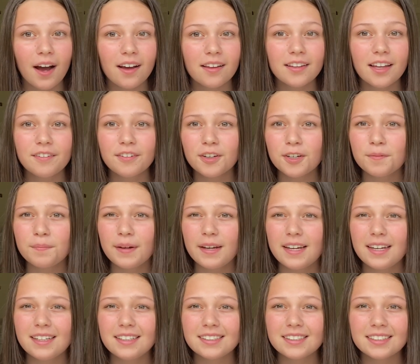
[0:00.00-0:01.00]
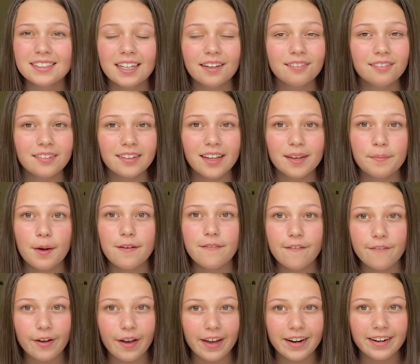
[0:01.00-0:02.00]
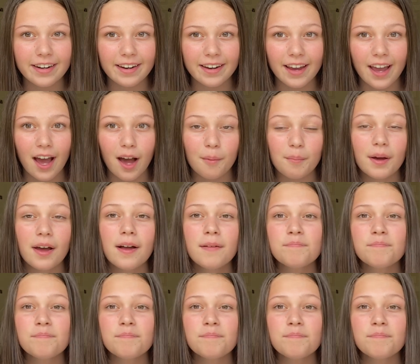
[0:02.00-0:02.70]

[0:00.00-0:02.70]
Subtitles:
Lightroom is definitely my favorite editing app,